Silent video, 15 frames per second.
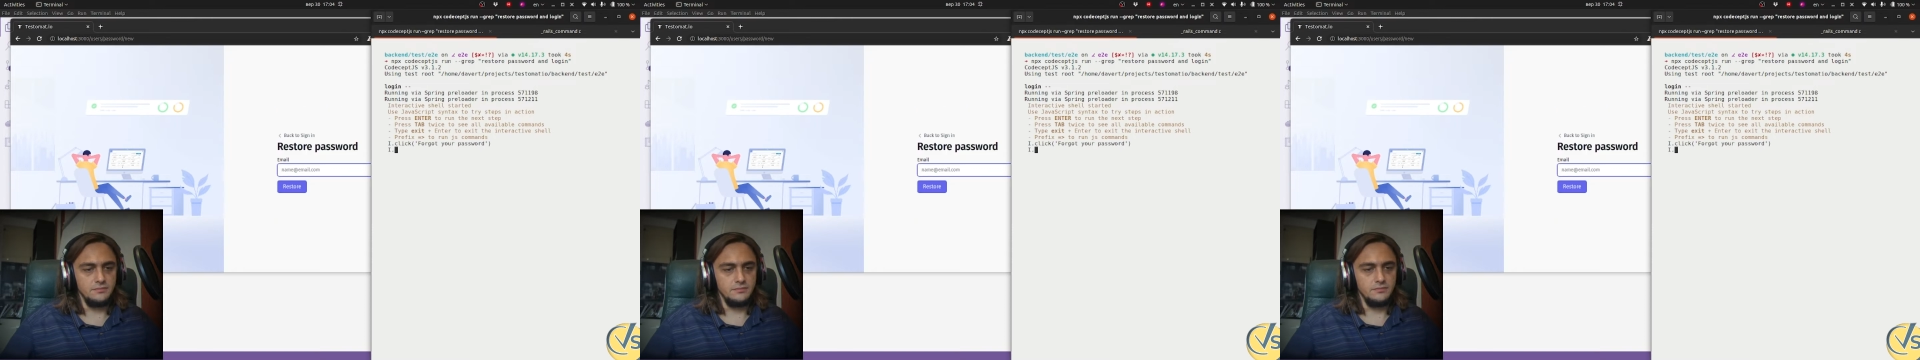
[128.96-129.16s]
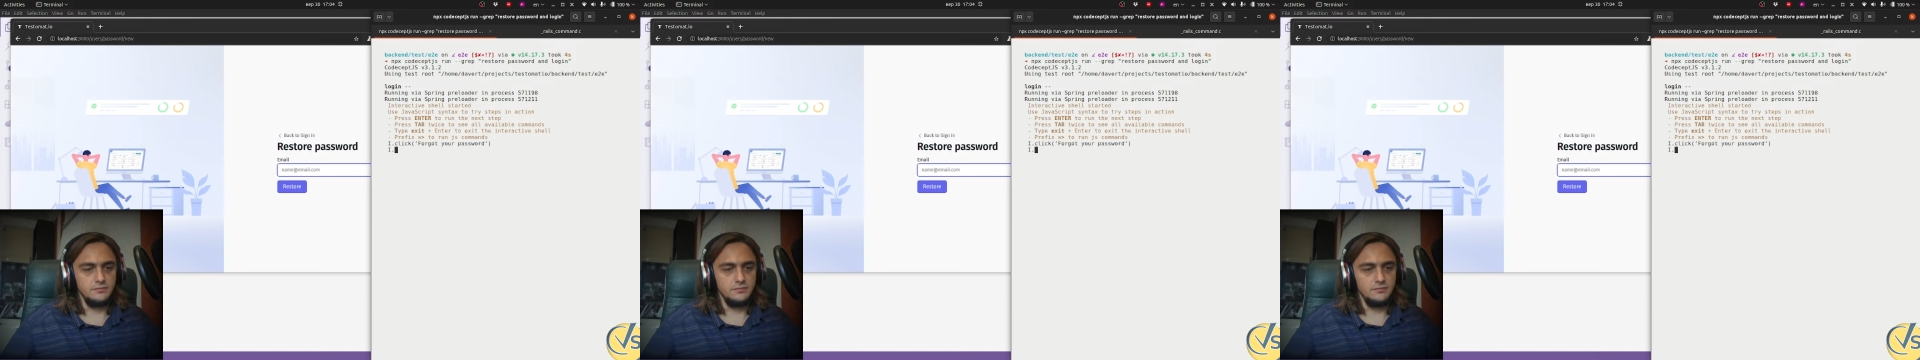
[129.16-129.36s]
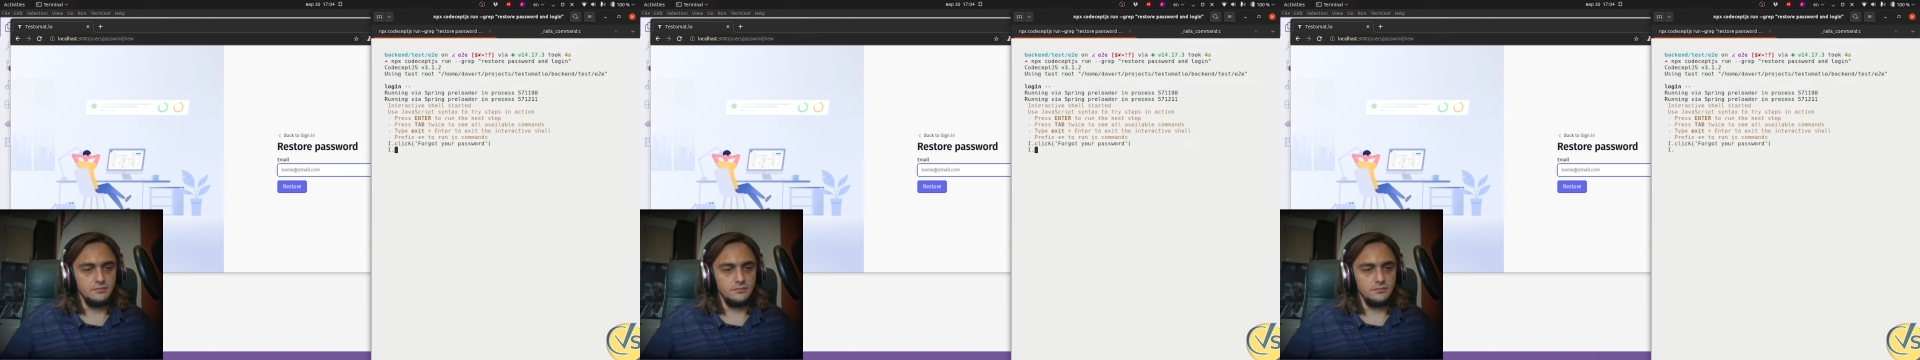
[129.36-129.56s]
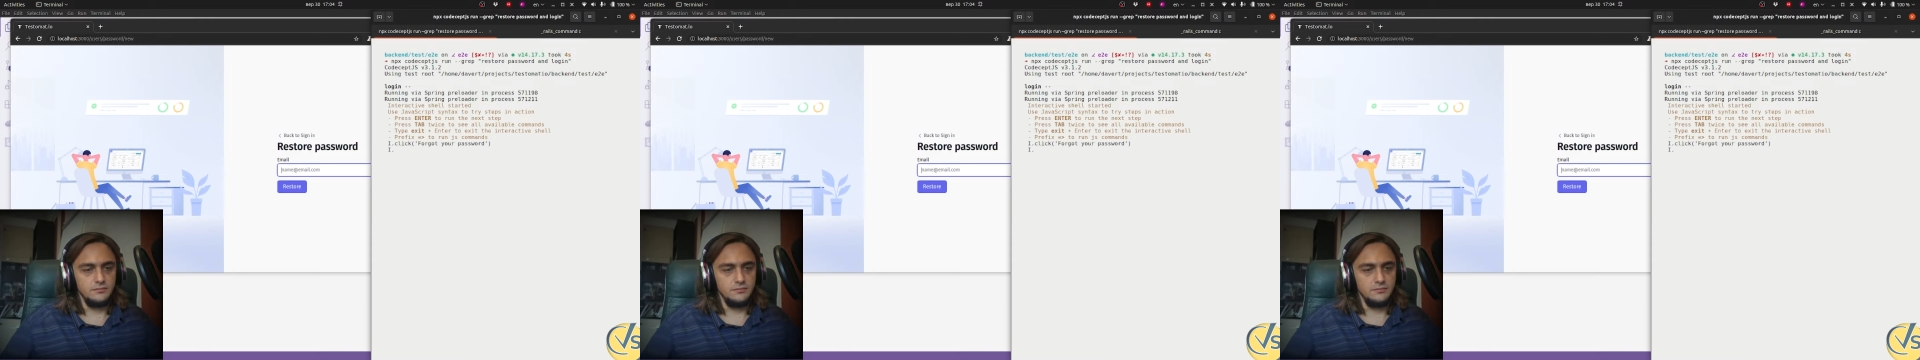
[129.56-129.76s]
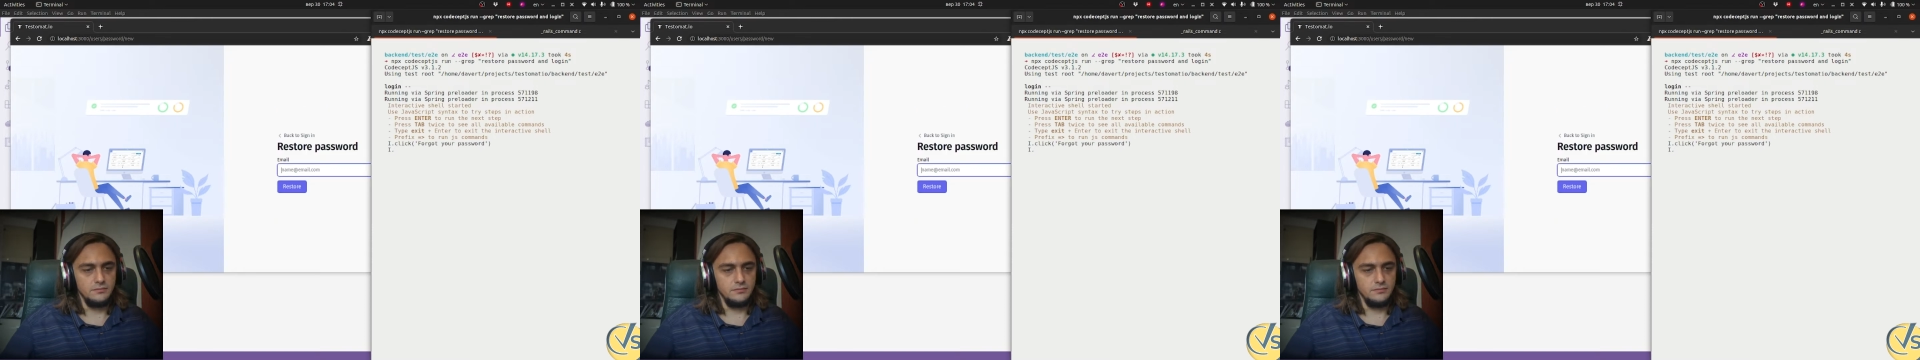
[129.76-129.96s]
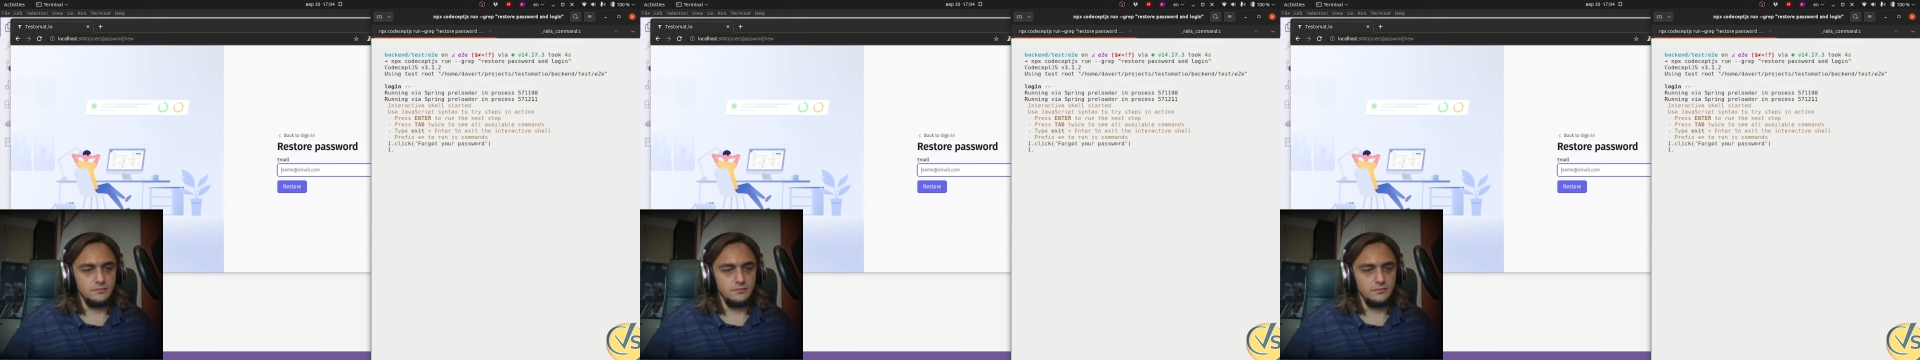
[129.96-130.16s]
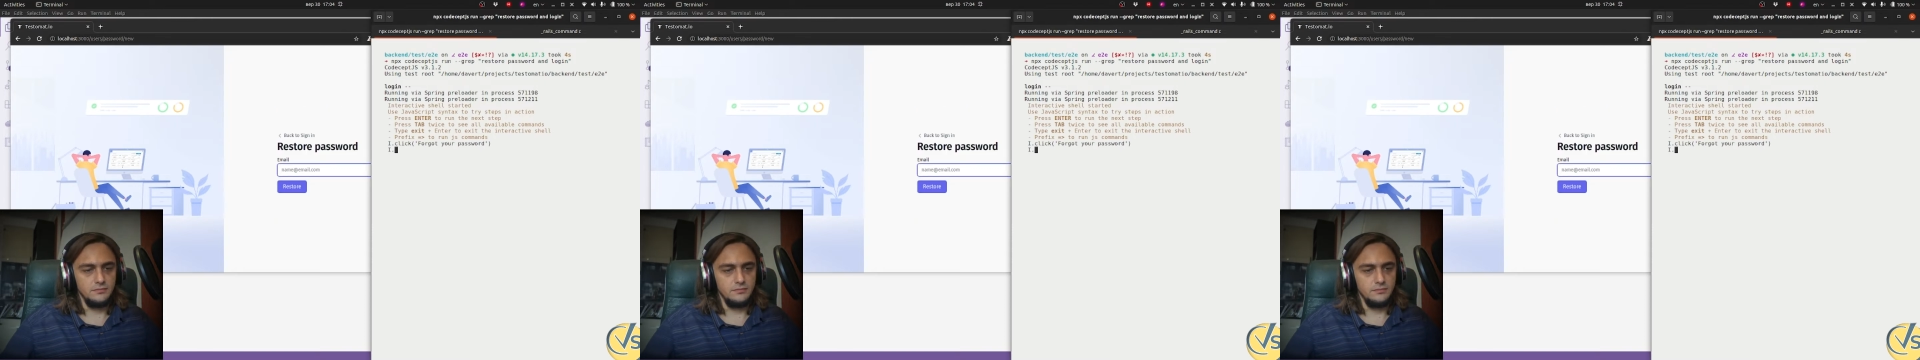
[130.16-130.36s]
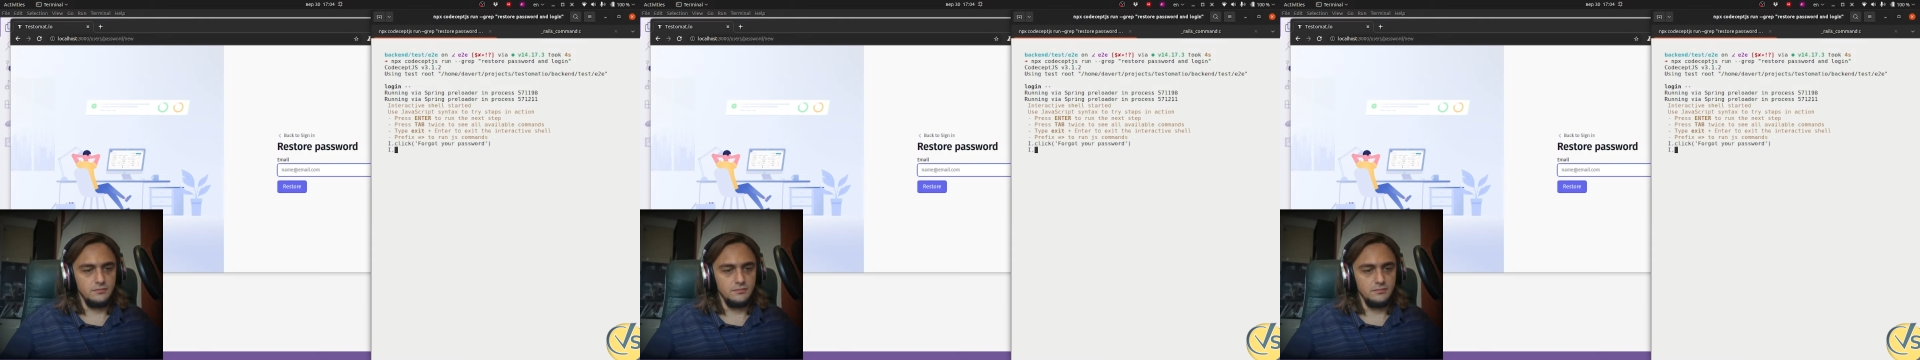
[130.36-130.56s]

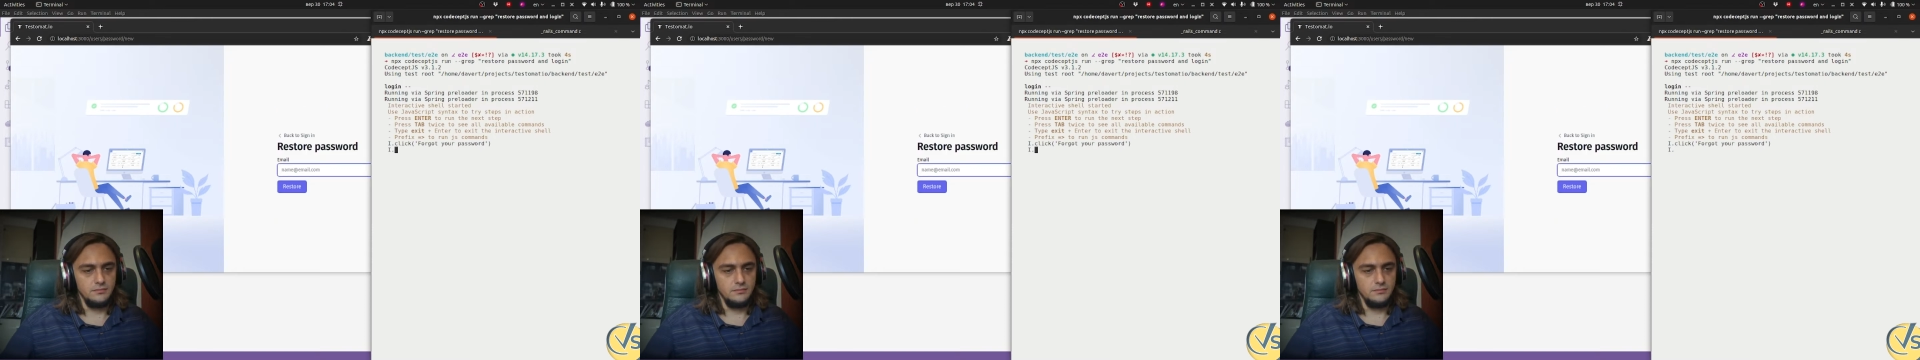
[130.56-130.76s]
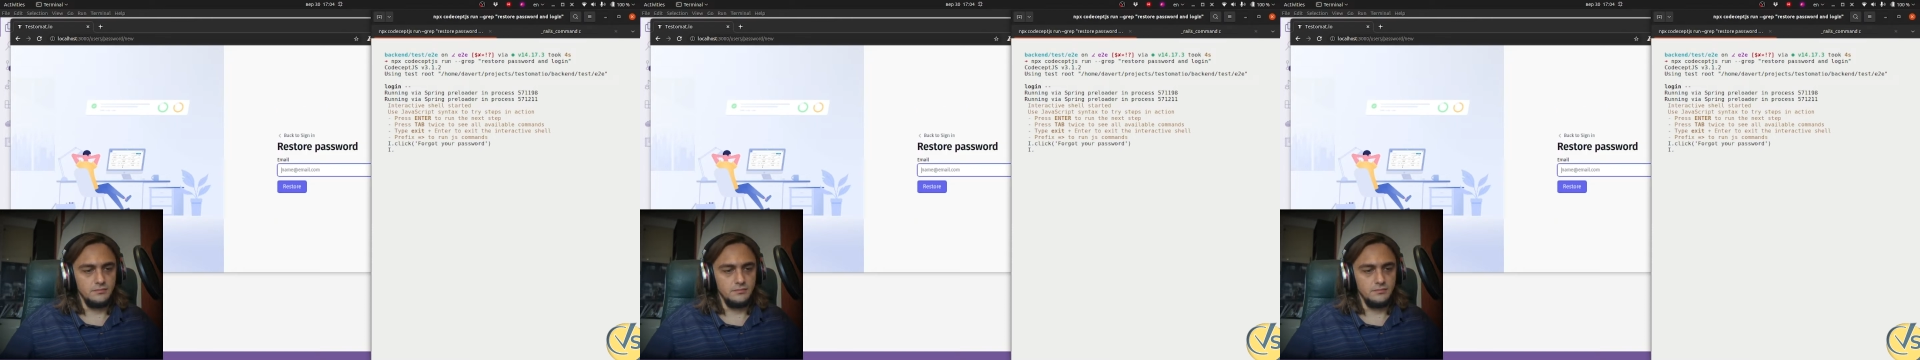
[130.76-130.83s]
Nobody speaks.